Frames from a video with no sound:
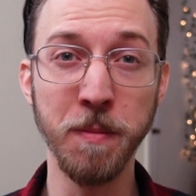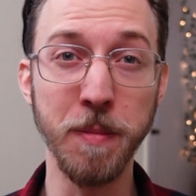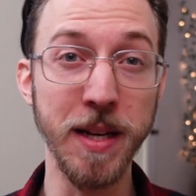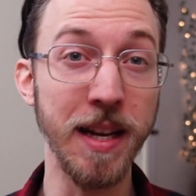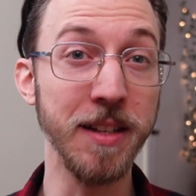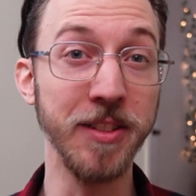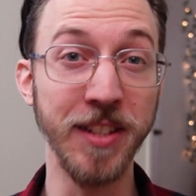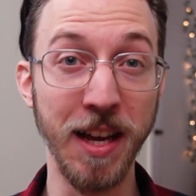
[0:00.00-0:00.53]

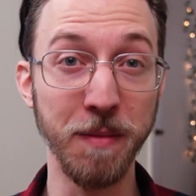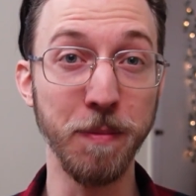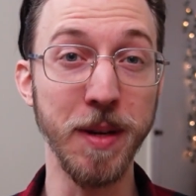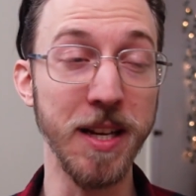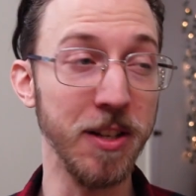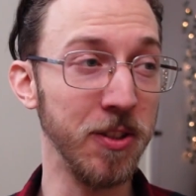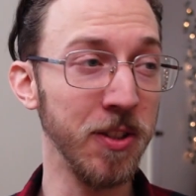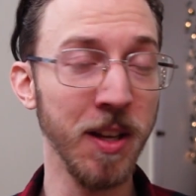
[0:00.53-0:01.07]
be a set
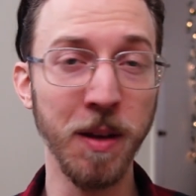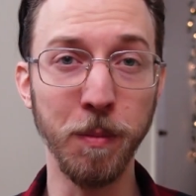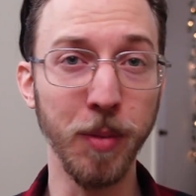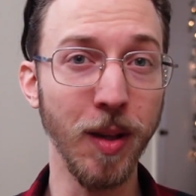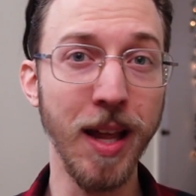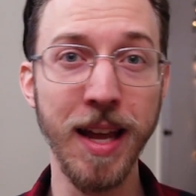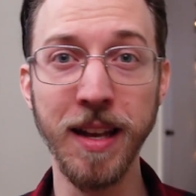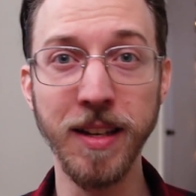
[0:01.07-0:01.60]
piece,
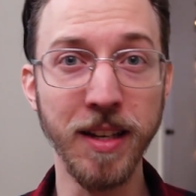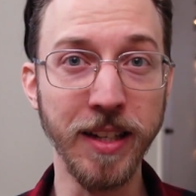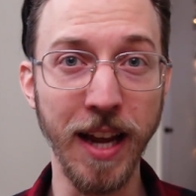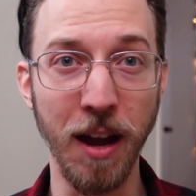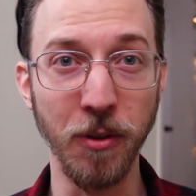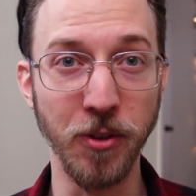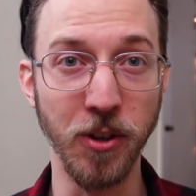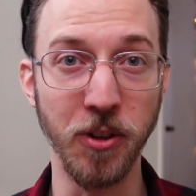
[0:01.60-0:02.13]
planned
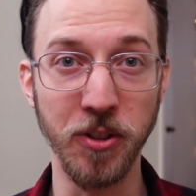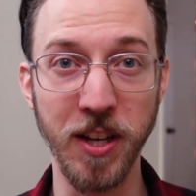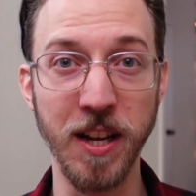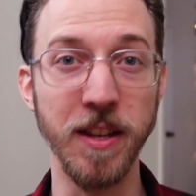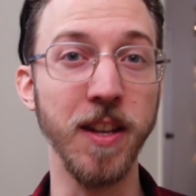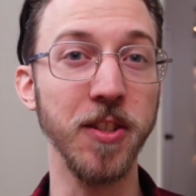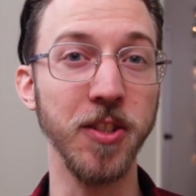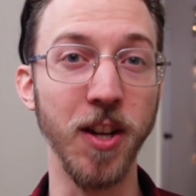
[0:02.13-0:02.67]
encounters
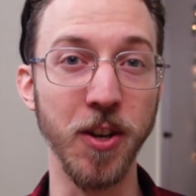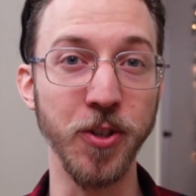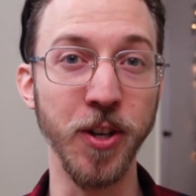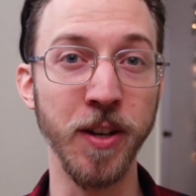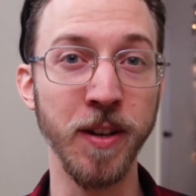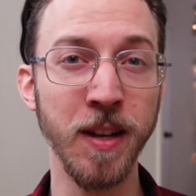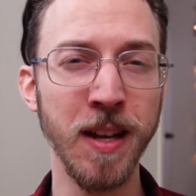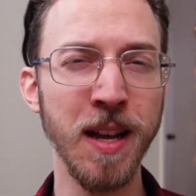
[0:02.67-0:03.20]
in this
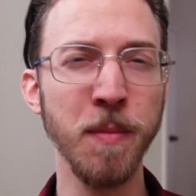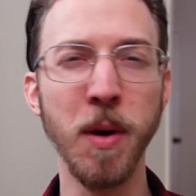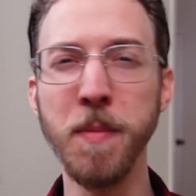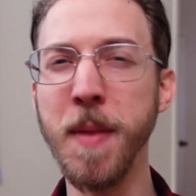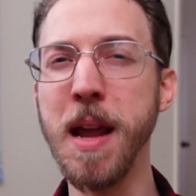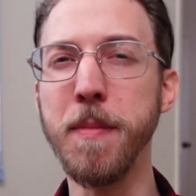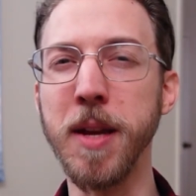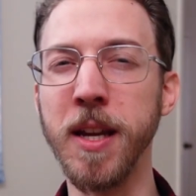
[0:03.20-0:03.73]
dungeon. But
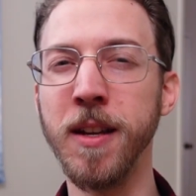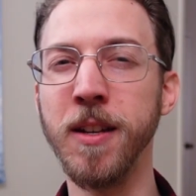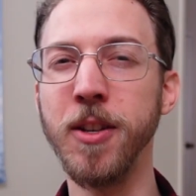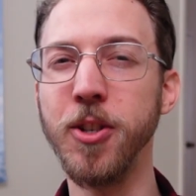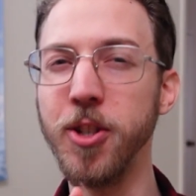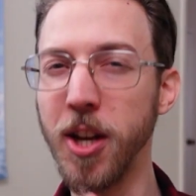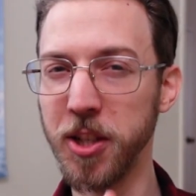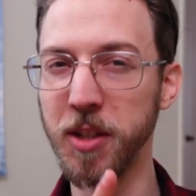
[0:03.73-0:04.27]
maybe,
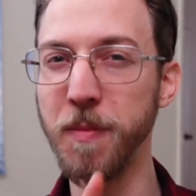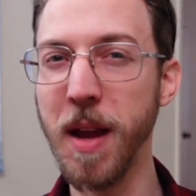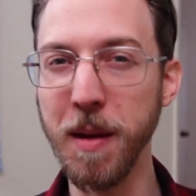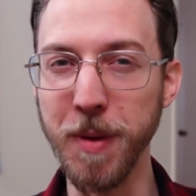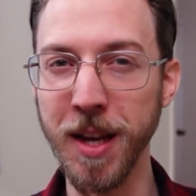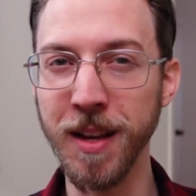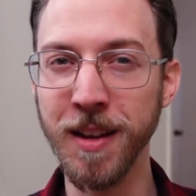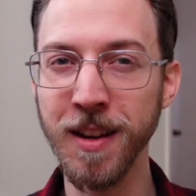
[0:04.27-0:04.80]
just
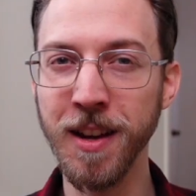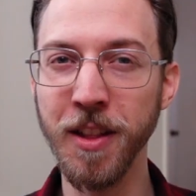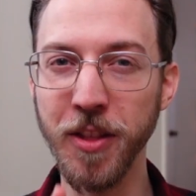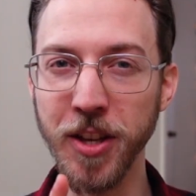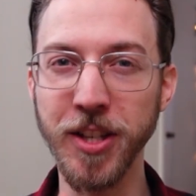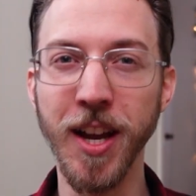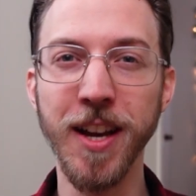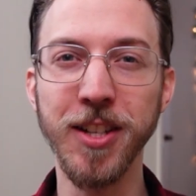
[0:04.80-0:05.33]
maybe,
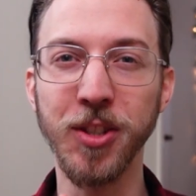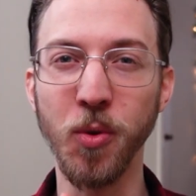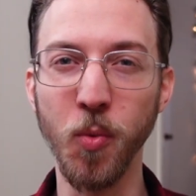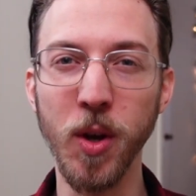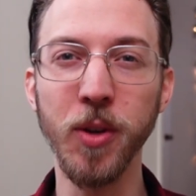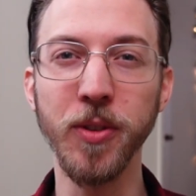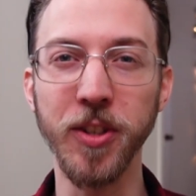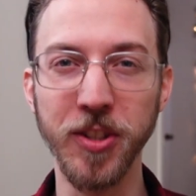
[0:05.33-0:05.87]
the dice
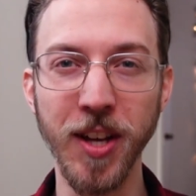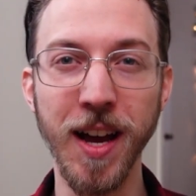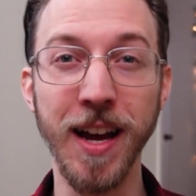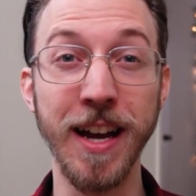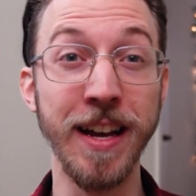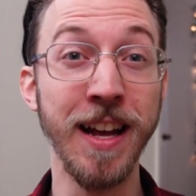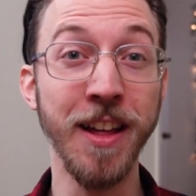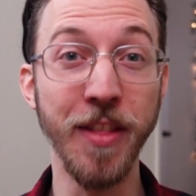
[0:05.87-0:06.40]
will
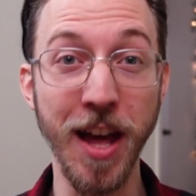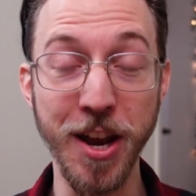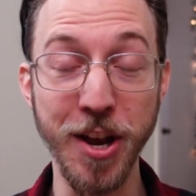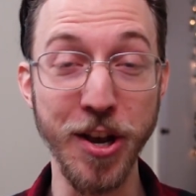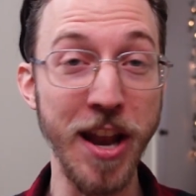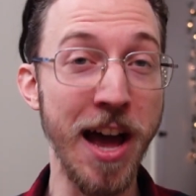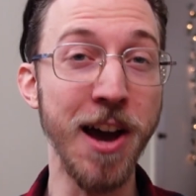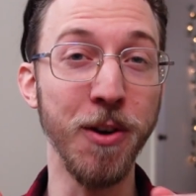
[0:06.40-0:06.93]
decide that
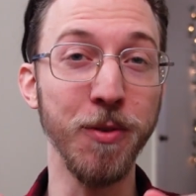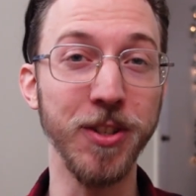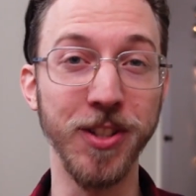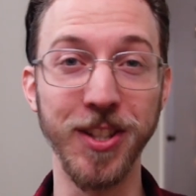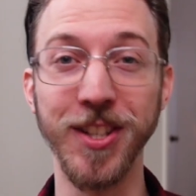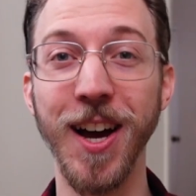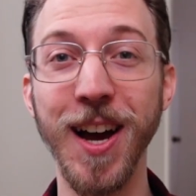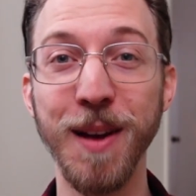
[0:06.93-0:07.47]
now is
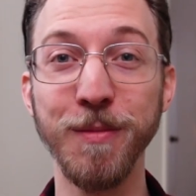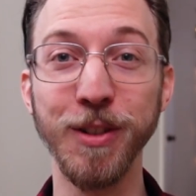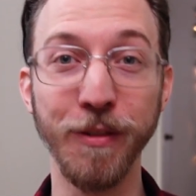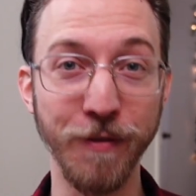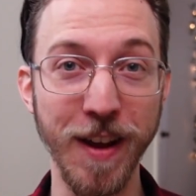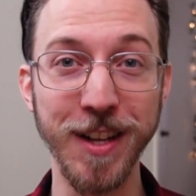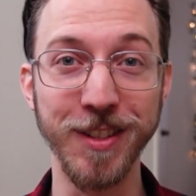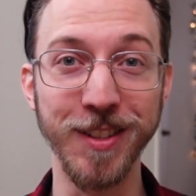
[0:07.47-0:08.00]
the time to
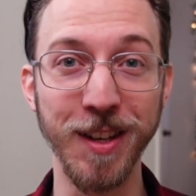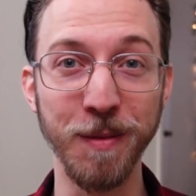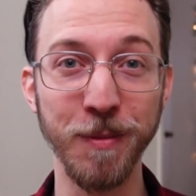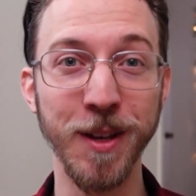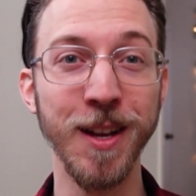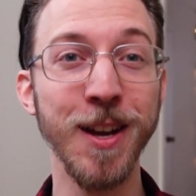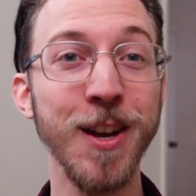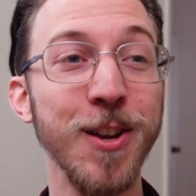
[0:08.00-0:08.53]
face them.
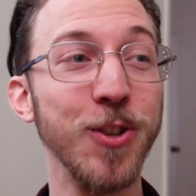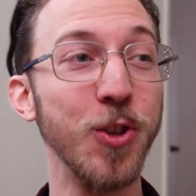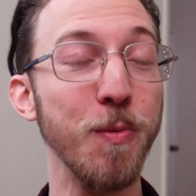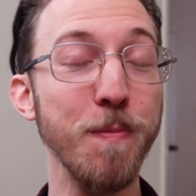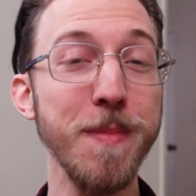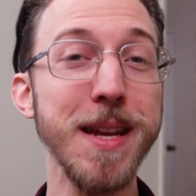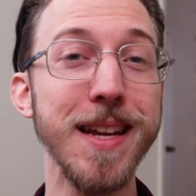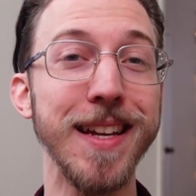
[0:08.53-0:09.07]
To
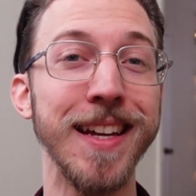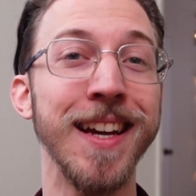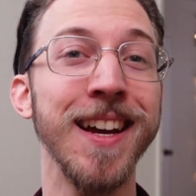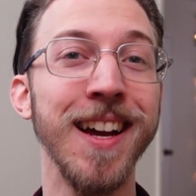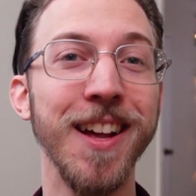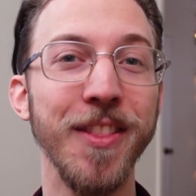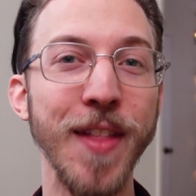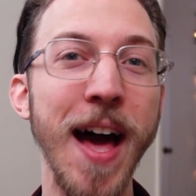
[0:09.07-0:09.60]
me,
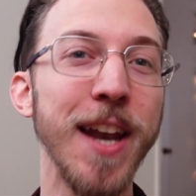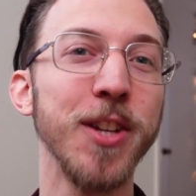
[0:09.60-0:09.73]
that